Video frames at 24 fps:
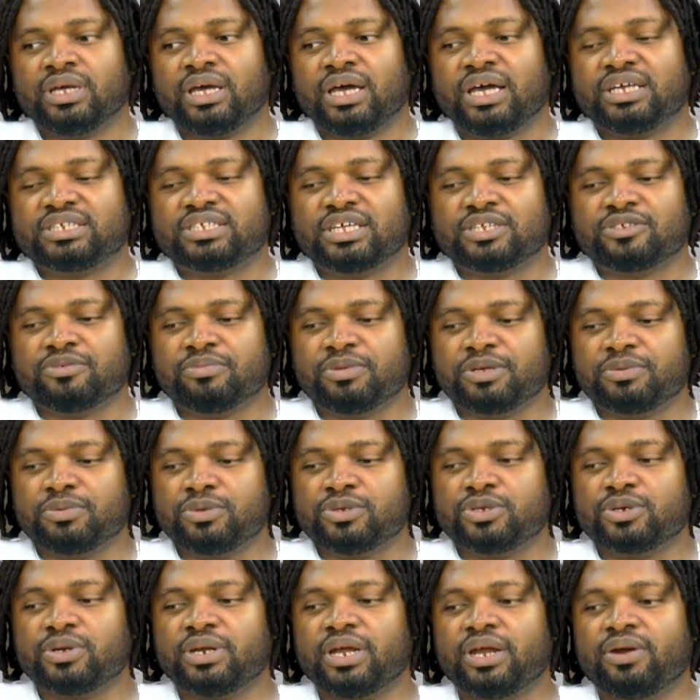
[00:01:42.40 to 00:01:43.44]
I started to make
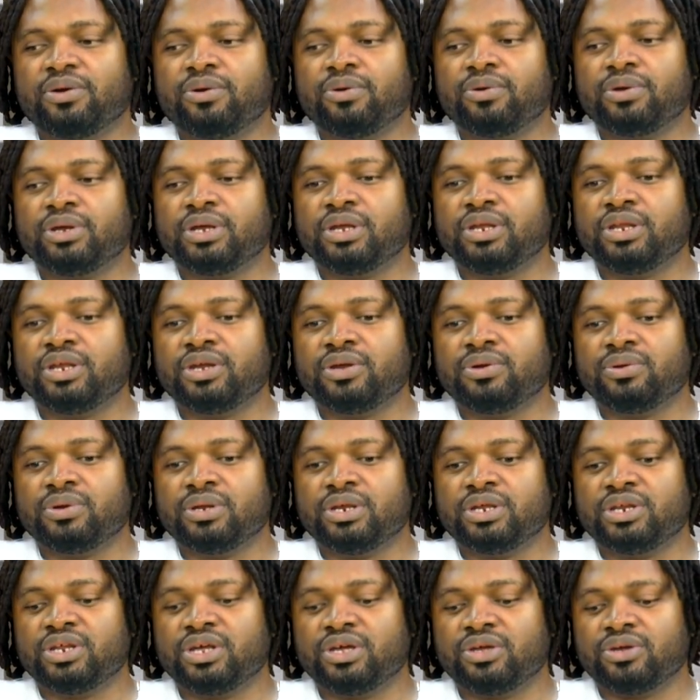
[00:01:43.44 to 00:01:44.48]
music when I really,
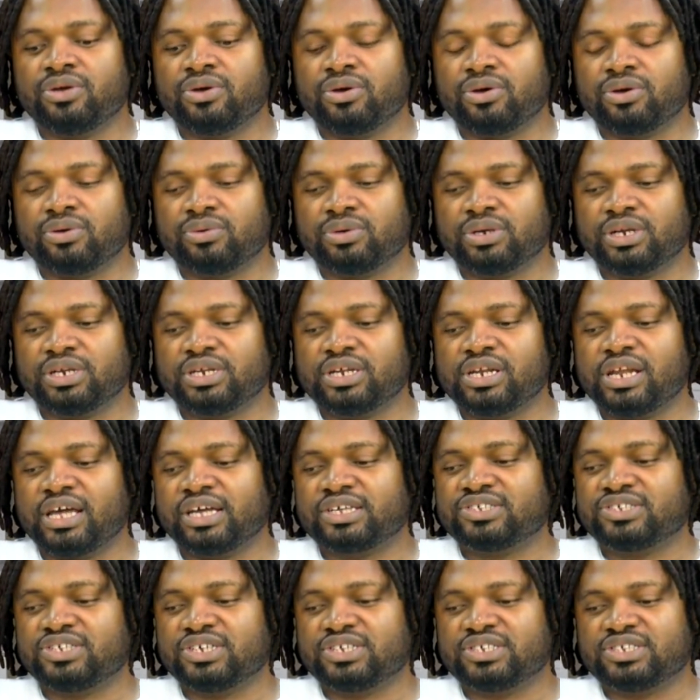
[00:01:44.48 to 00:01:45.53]
really day young, when I did like
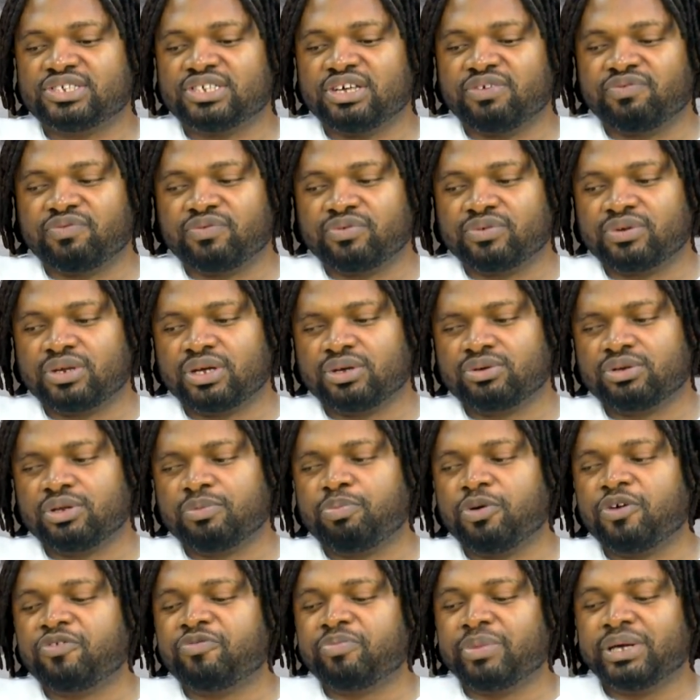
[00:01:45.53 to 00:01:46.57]
six, seven, I could
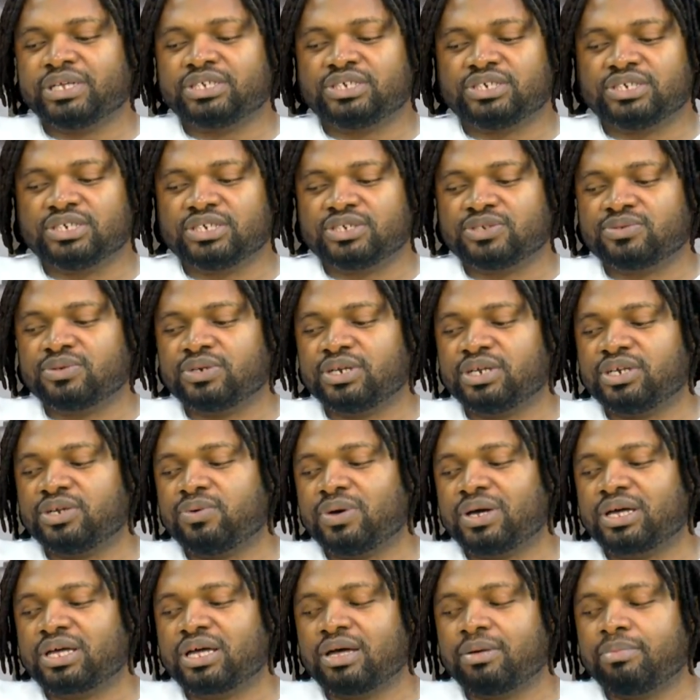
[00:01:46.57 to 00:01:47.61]
puff my cheeks when I did
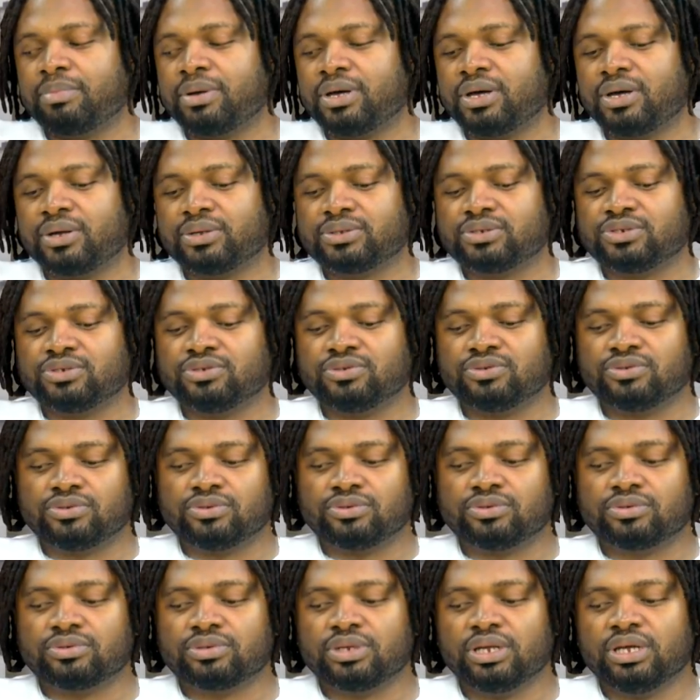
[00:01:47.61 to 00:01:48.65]
walk about, you
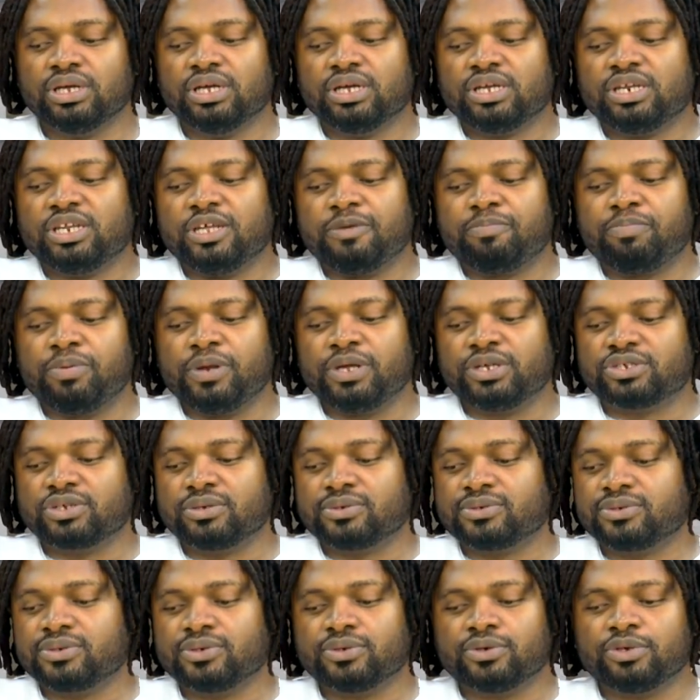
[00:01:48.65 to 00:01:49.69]
know, they play
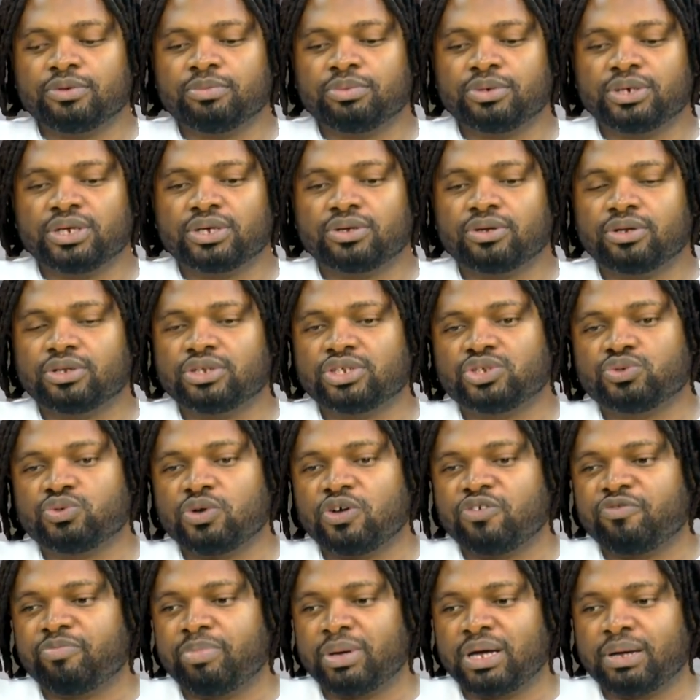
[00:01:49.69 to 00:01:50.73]
something we would call the
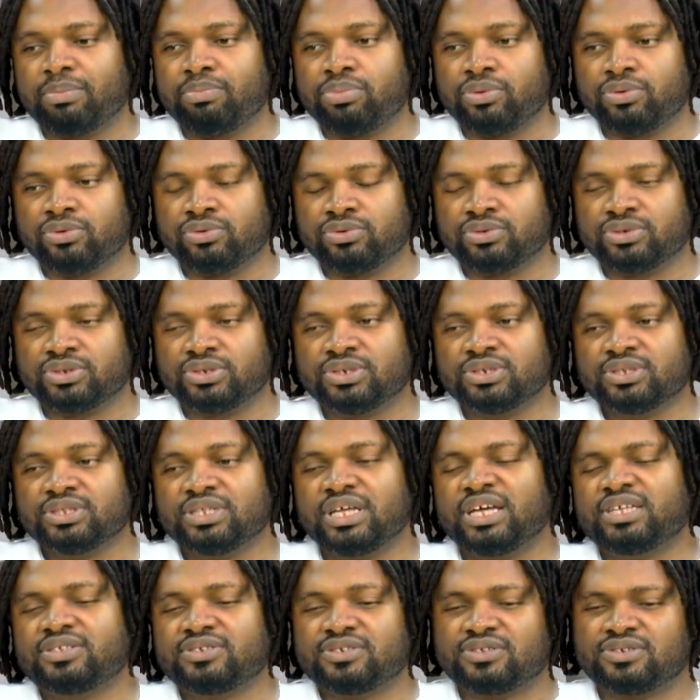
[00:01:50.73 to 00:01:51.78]
12 bar blues.
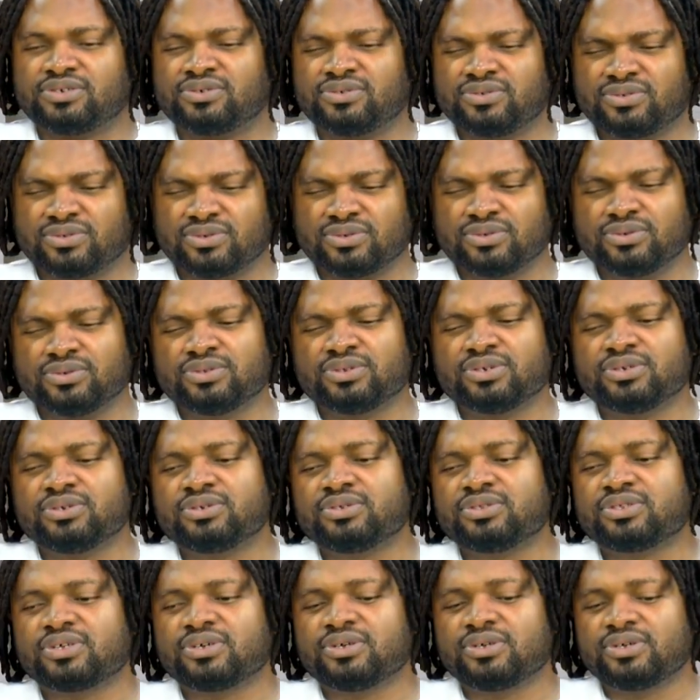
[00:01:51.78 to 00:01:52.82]
That dun, dun,
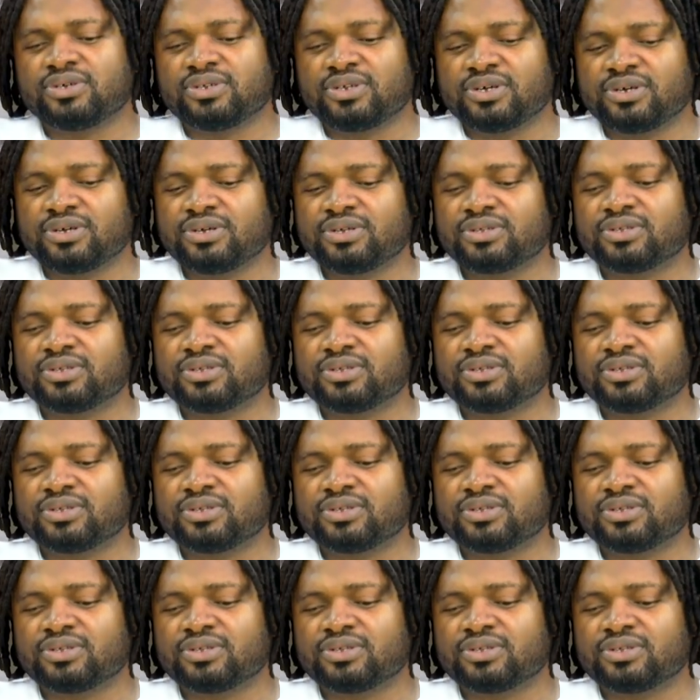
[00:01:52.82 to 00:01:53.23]
dun, dun, dun,